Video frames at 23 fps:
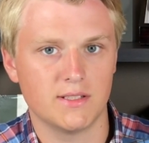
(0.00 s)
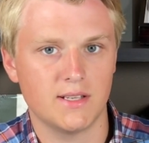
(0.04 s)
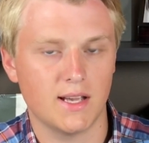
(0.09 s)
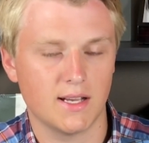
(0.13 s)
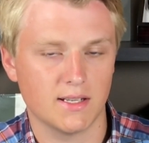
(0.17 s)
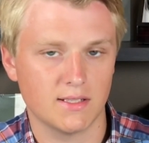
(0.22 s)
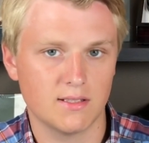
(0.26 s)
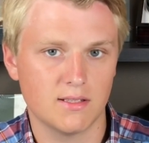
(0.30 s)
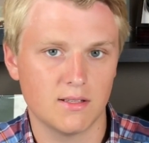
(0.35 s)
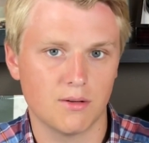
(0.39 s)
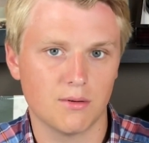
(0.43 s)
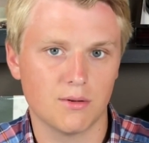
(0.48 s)

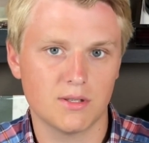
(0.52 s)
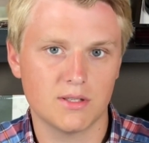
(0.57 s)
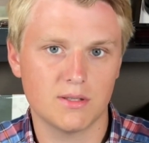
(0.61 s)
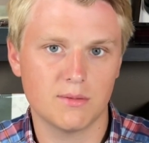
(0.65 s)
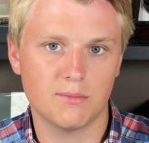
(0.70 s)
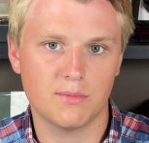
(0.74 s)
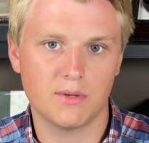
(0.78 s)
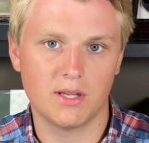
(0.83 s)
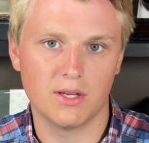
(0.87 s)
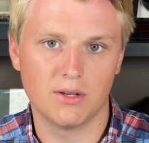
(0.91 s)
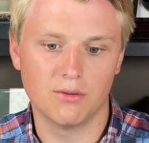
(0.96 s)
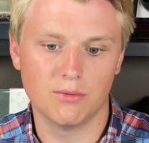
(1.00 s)
Yes, there were
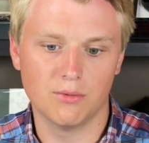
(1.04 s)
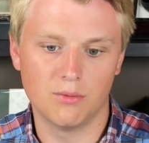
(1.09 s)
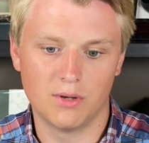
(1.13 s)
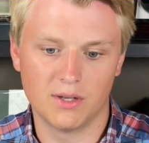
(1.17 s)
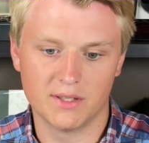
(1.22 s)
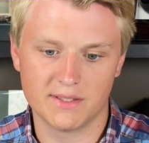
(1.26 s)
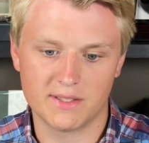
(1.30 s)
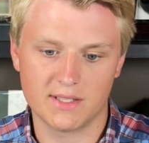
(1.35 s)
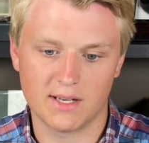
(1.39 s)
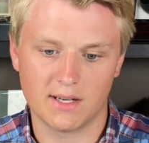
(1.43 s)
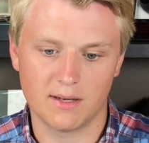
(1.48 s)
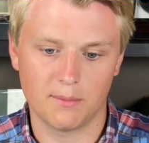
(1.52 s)
some gilt
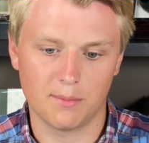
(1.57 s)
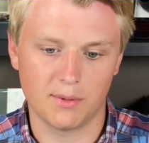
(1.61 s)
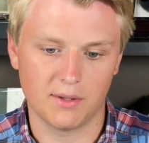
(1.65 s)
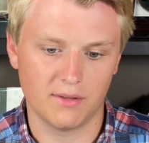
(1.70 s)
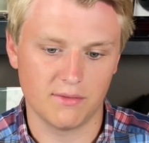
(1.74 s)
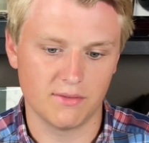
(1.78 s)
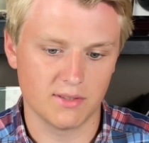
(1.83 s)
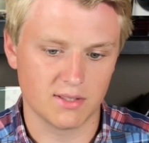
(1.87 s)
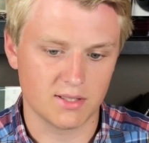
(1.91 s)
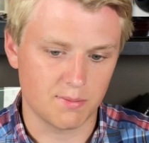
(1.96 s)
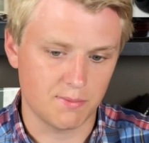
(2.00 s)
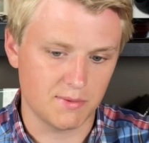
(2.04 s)
ones, and I
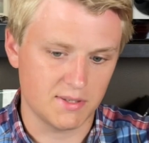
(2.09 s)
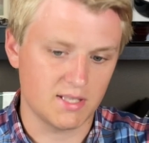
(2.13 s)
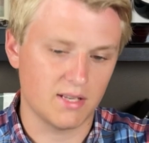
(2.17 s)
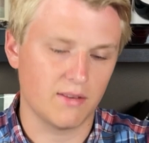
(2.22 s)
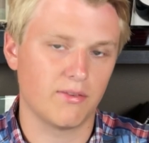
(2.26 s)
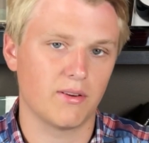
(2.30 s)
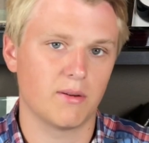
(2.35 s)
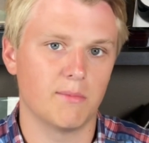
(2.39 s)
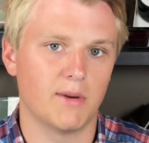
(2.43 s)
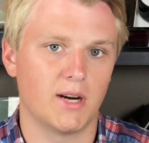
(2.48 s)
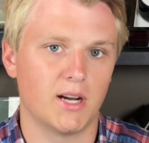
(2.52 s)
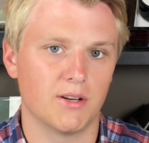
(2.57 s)
believe the
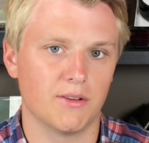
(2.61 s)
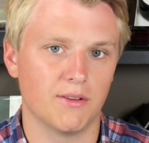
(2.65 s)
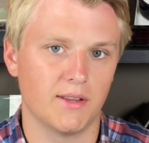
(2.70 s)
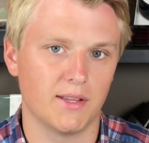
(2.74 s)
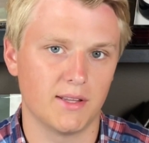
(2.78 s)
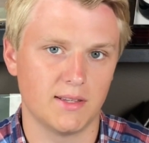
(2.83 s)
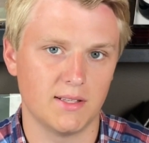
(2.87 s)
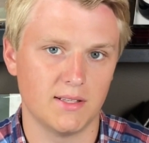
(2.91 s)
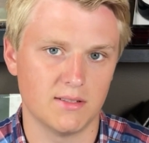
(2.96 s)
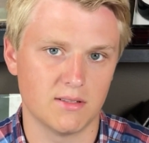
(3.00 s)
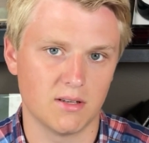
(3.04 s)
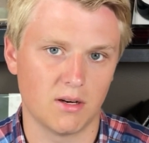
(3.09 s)
specific model
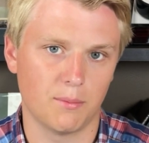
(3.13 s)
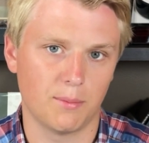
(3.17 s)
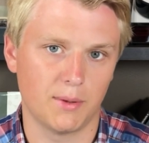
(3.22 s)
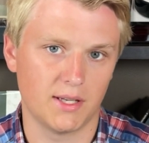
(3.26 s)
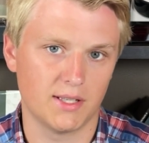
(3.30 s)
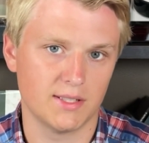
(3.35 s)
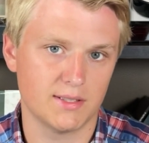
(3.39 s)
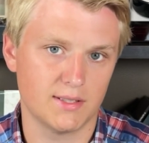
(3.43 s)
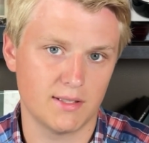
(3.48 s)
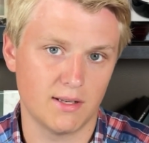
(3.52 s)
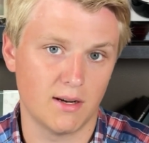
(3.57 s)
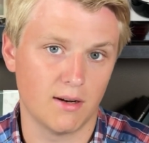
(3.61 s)
that these are
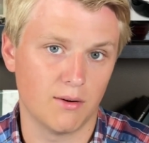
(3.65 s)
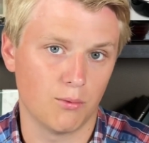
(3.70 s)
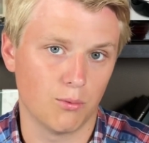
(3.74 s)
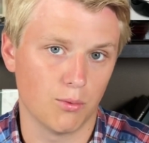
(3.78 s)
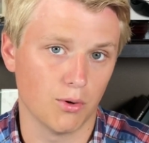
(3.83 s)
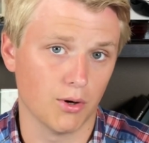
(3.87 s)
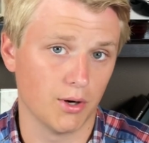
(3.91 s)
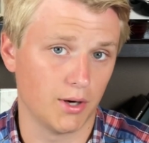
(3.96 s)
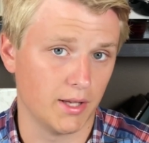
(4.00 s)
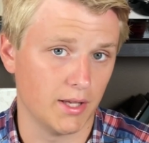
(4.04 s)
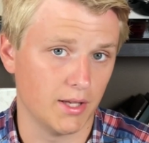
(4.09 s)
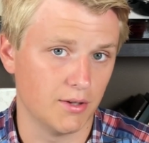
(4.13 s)
based on
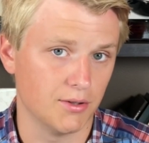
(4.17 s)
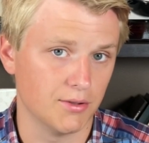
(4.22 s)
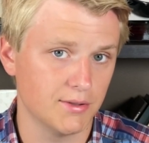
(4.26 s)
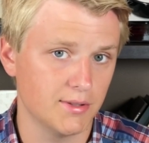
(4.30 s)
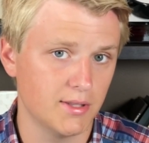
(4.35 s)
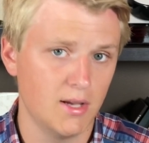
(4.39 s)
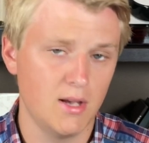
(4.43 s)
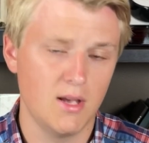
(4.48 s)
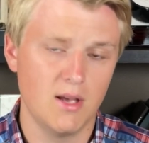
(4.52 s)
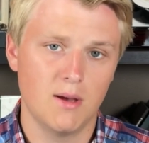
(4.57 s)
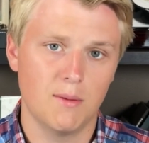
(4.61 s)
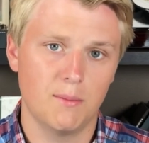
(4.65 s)
were gilt,
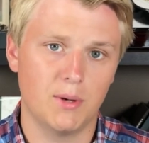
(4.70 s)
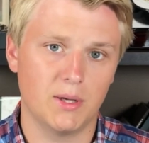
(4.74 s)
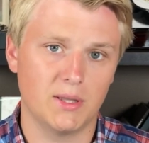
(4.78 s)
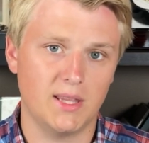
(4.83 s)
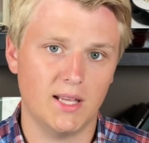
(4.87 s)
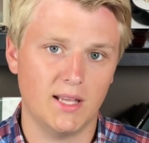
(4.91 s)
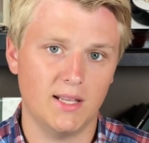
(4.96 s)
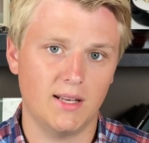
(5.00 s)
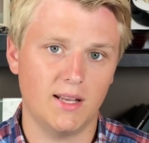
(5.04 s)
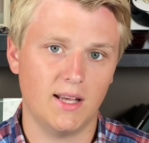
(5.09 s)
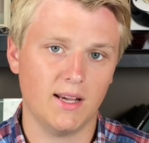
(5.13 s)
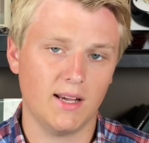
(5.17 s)
but
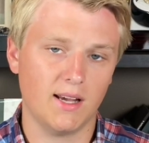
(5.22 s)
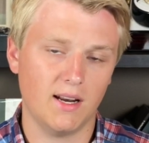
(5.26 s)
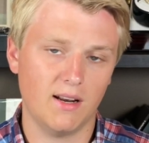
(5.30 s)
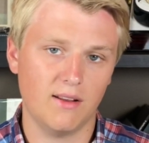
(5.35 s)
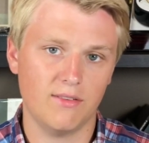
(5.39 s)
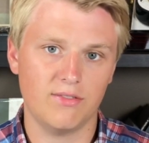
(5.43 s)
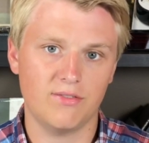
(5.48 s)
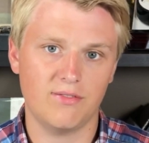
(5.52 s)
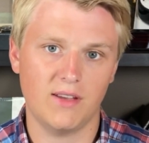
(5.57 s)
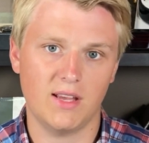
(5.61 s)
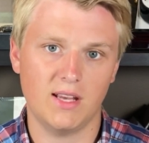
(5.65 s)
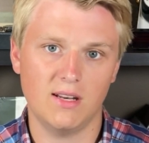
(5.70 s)
then that kind of
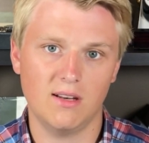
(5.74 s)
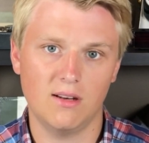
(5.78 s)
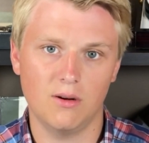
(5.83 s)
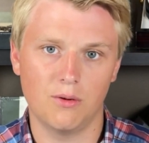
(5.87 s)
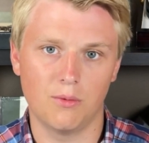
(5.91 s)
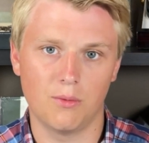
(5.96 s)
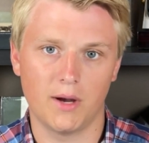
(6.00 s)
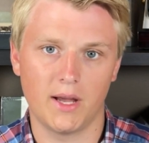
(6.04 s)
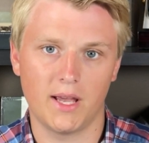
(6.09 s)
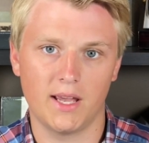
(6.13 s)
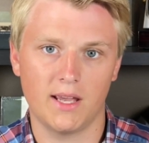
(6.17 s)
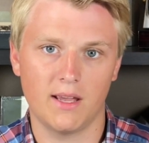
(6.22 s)
faded
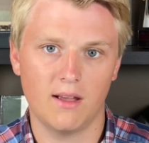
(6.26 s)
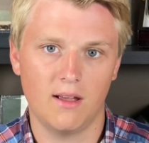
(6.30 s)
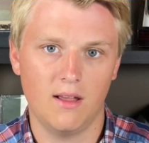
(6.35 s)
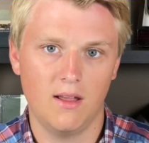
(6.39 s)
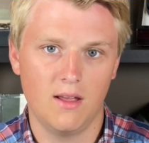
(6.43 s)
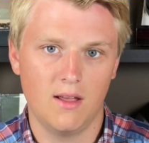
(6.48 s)
away